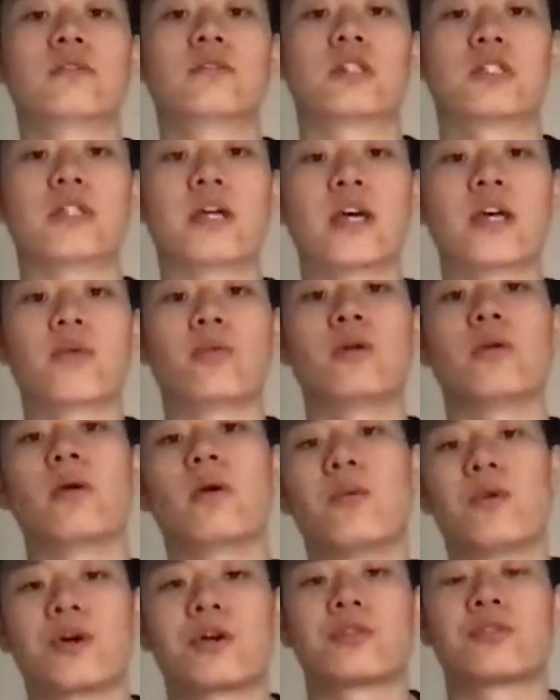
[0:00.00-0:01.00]
Today, we
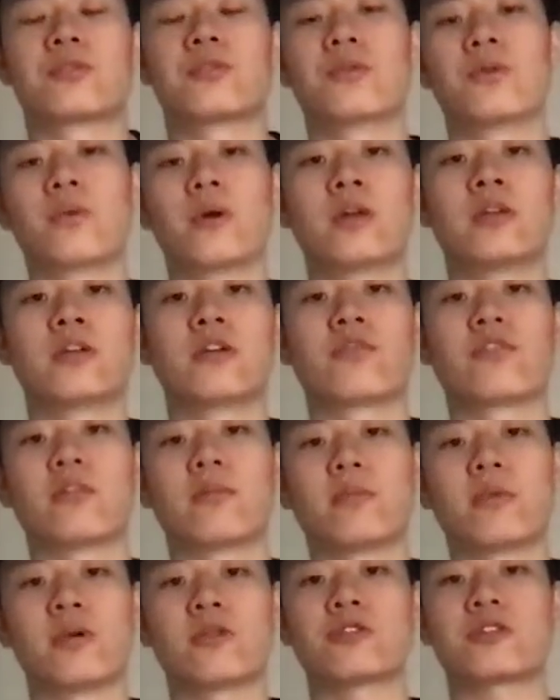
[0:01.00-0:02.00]
will walk through one of
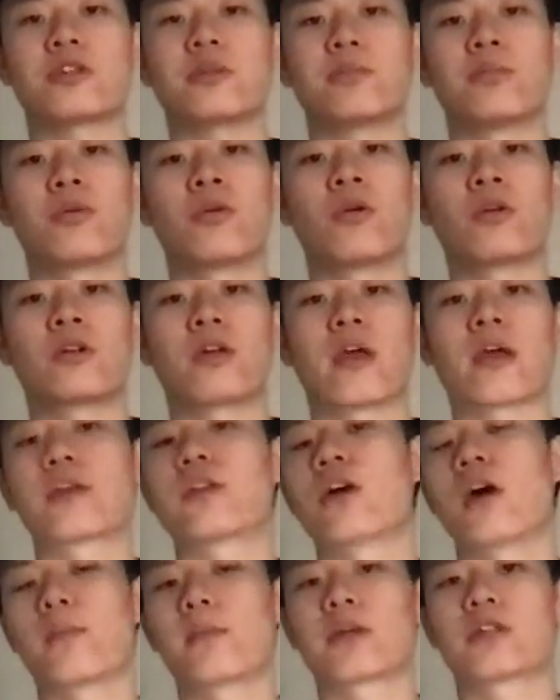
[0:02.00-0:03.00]
the most important
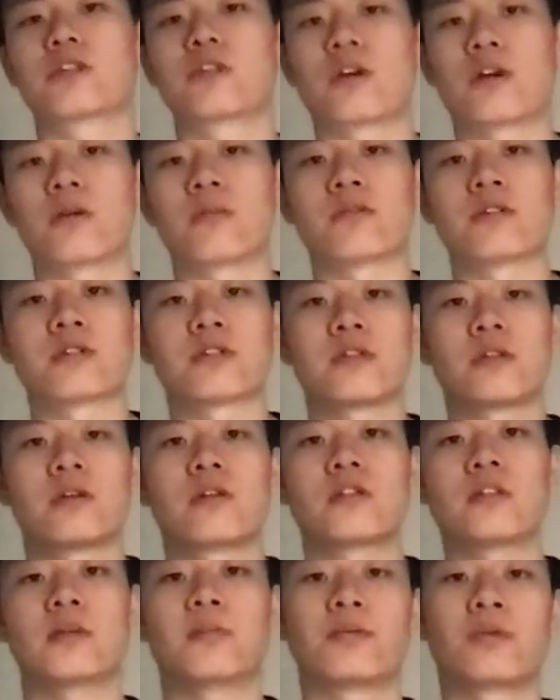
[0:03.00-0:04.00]
economic terms,
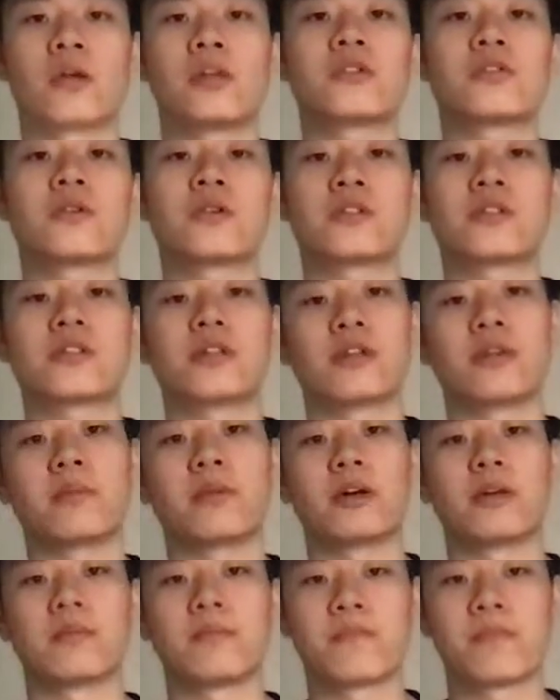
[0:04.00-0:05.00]
the prisoner's
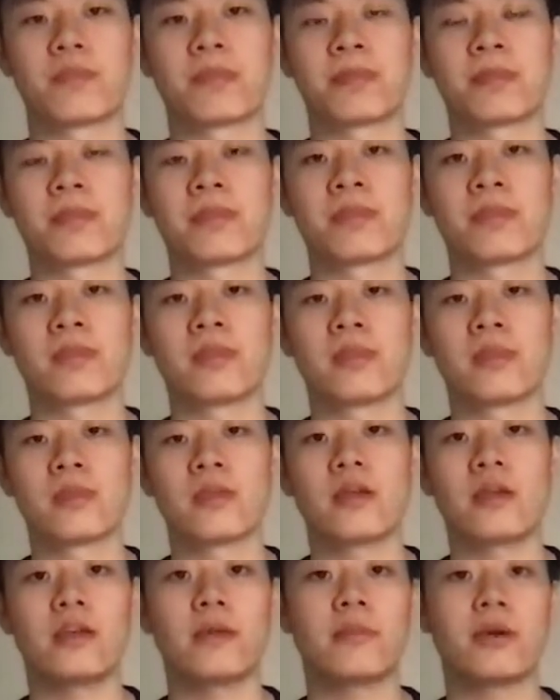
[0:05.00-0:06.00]
dilemma.
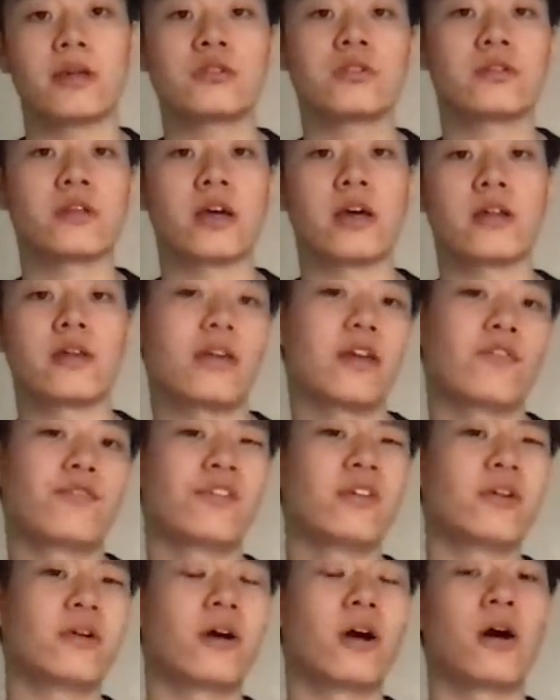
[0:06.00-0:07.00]
Imagine that if
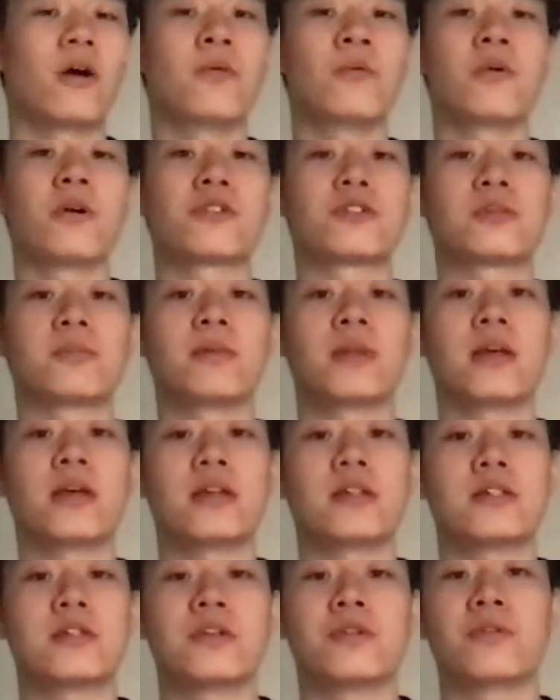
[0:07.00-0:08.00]
there are unwashed
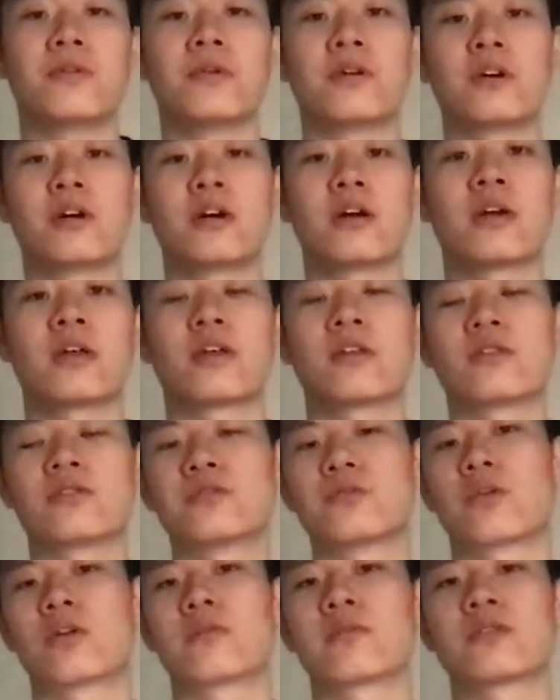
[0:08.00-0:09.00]
plates in your
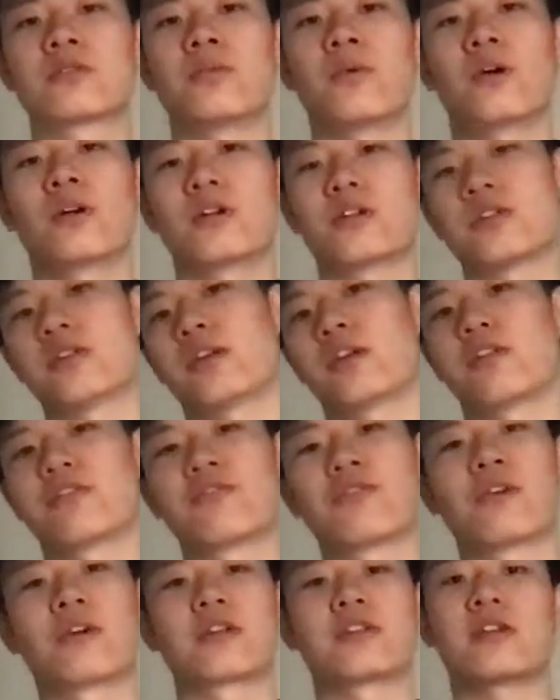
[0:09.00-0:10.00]
dorm's water sink,
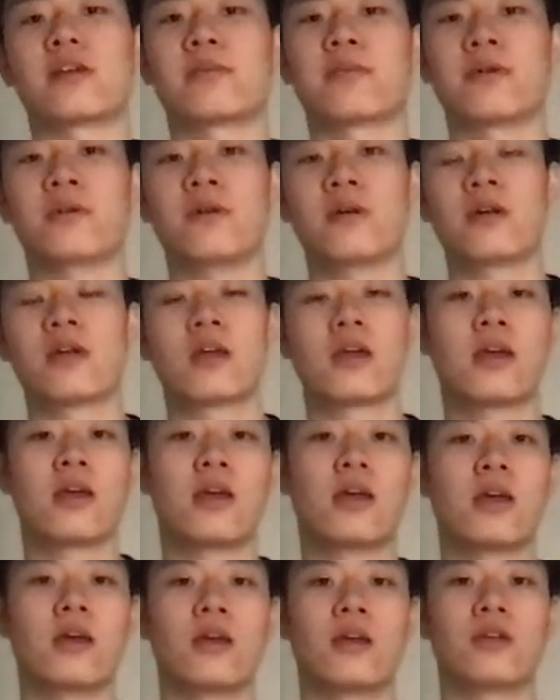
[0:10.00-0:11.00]
for example,
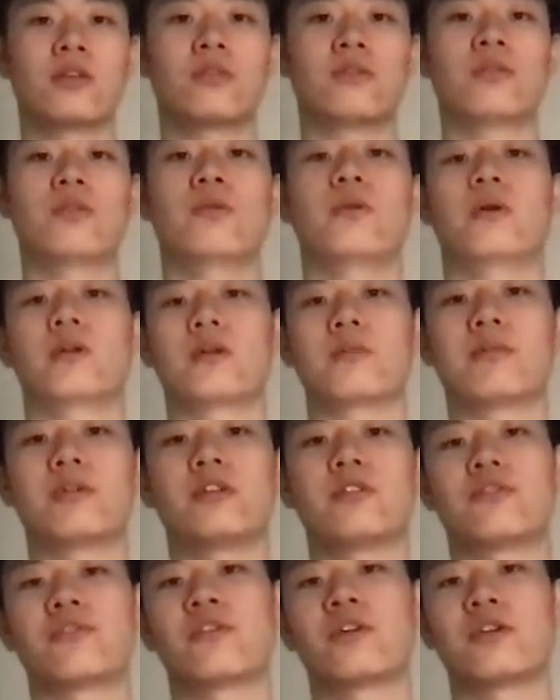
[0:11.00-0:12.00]
do you want to be
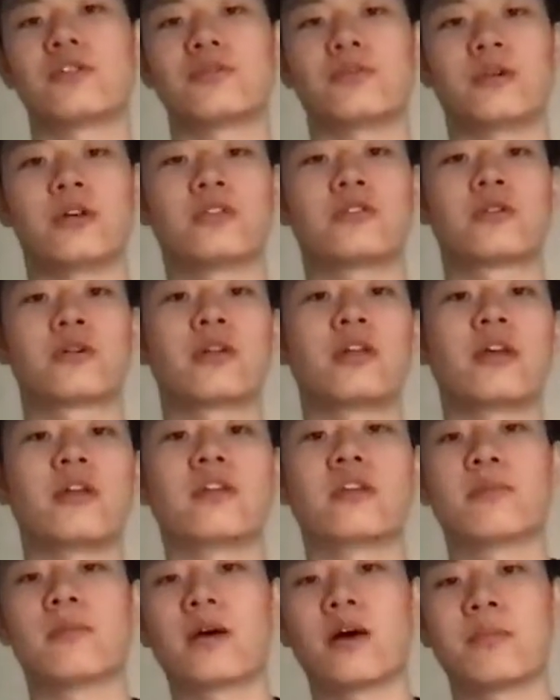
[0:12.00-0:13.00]
the first one to clean
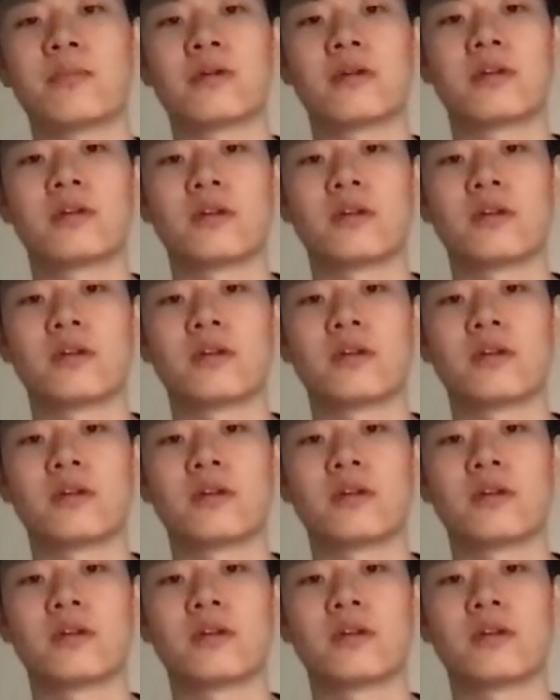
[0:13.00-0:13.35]
them up?